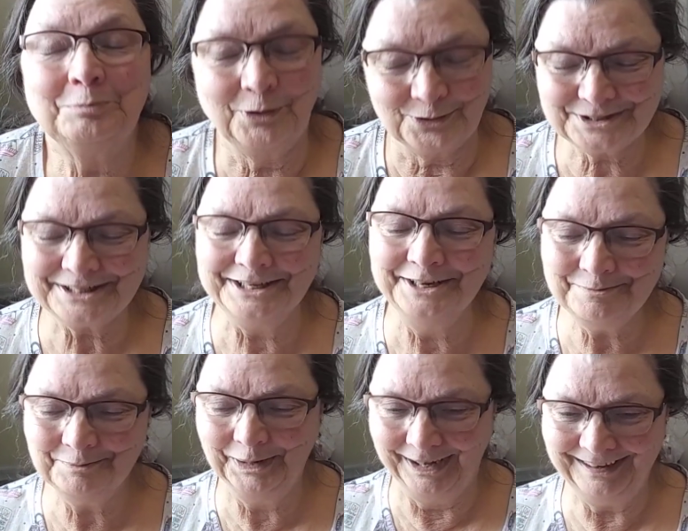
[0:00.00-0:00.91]

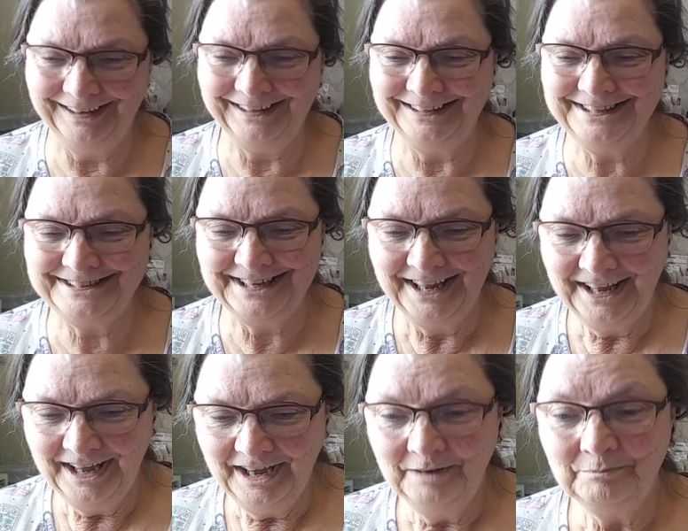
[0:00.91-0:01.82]
person, but
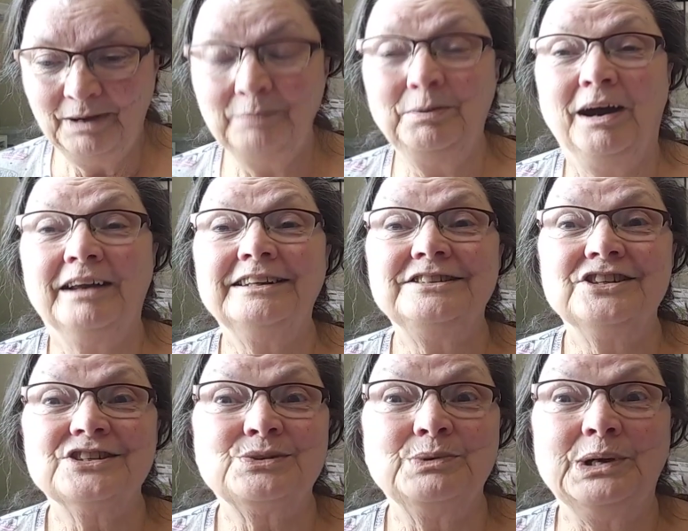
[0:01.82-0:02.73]
my body
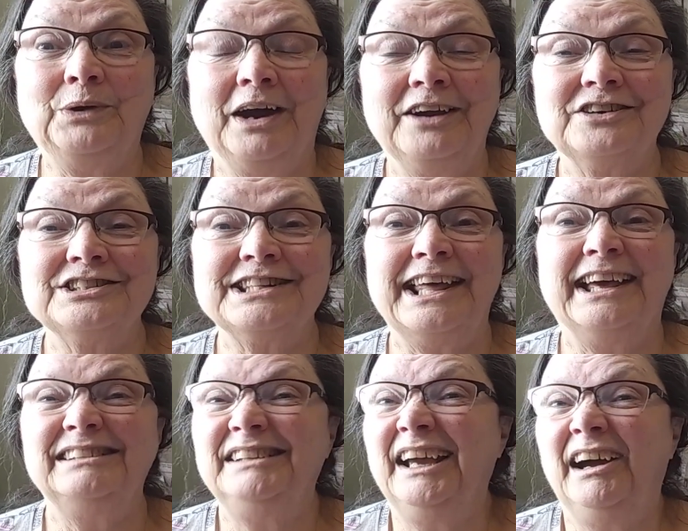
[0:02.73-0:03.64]
just requires
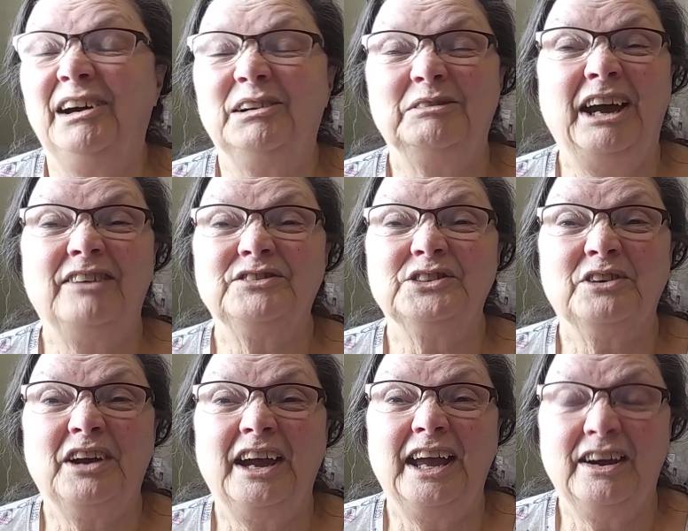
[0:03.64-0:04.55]
that now after
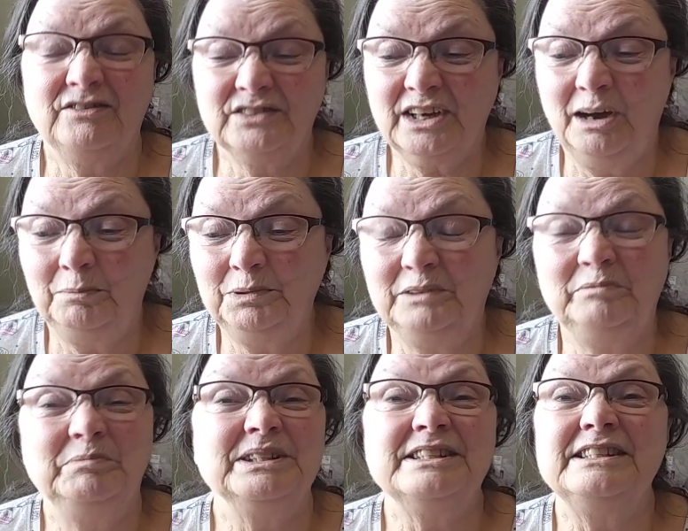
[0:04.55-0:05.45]
I have a couple of
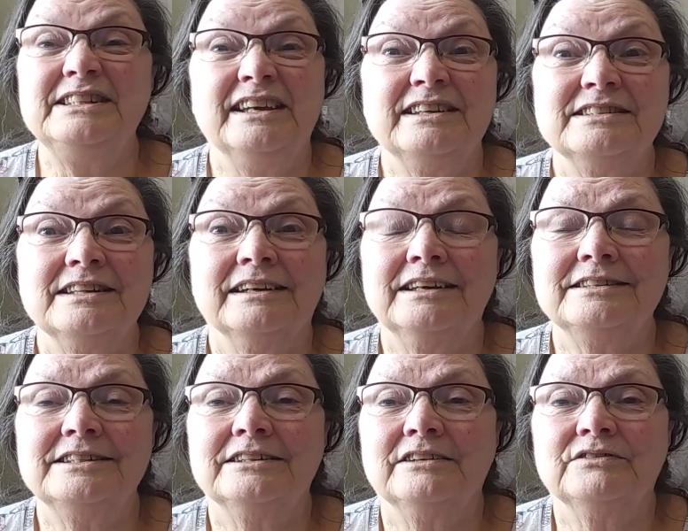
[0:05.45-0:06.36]
busy days like I
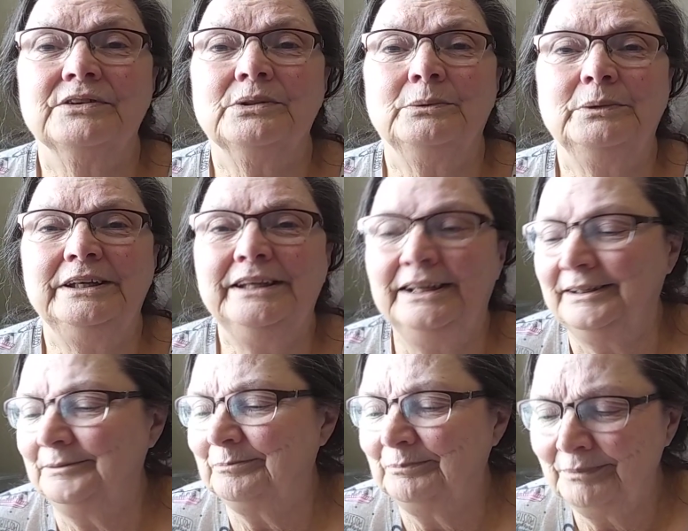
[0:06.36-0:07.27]
did over the
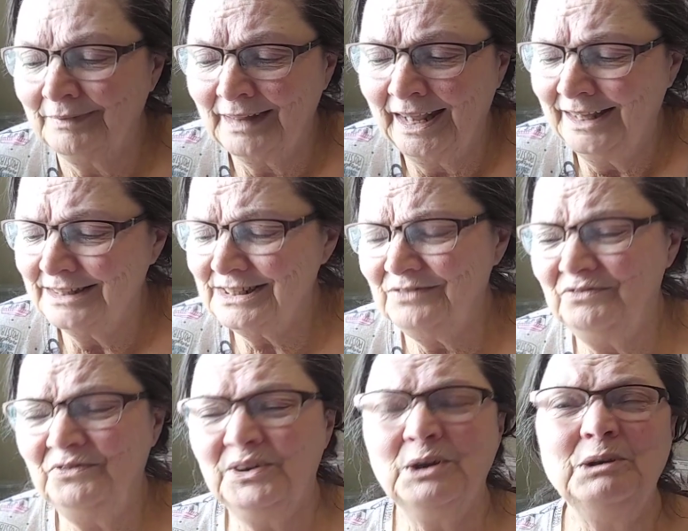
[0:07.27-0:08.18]
weekend. It's a
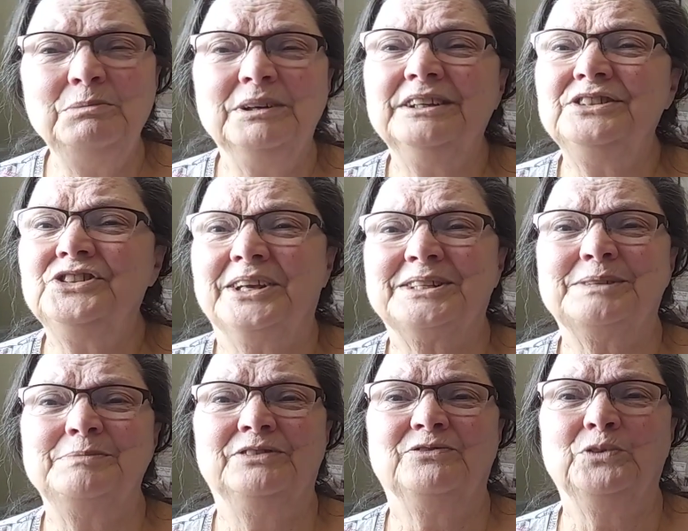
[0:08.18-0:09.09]
very big
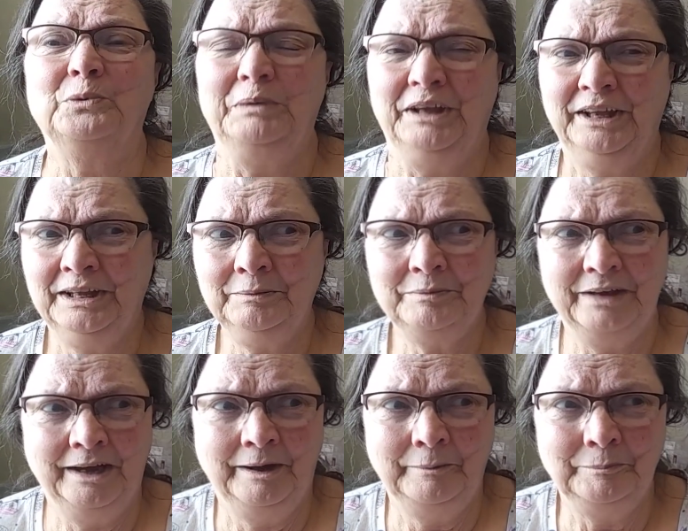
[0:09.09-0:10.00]
adjustment for me.
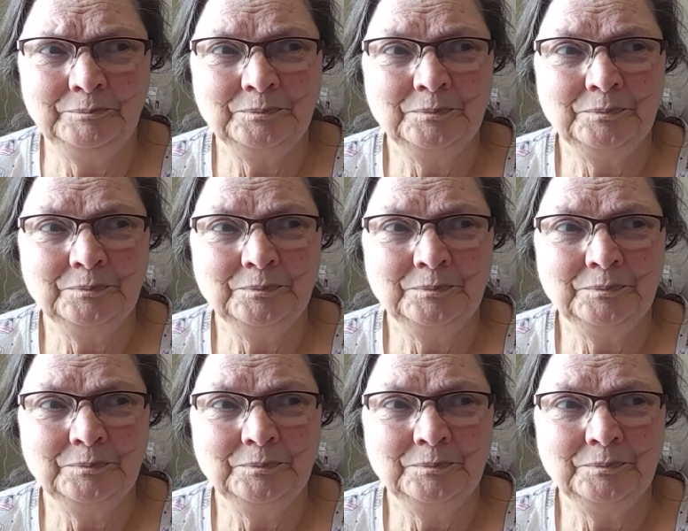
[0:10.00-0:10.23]
Um,